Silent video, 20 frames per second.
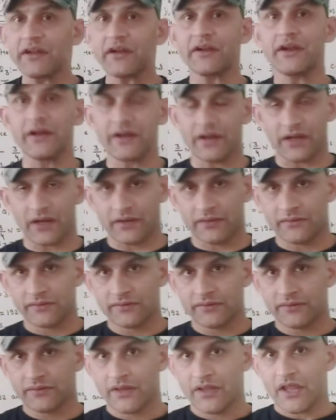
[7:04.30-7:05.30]
the data,
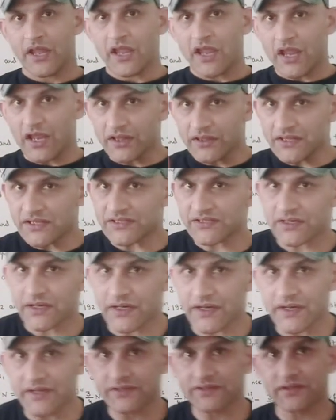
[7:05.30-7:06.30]
in this
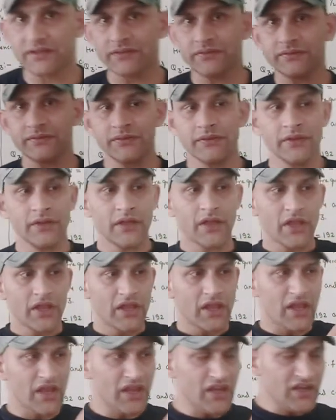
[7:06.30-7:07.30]
condition,
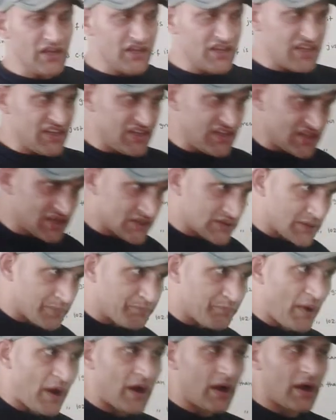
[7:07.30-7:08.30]
in each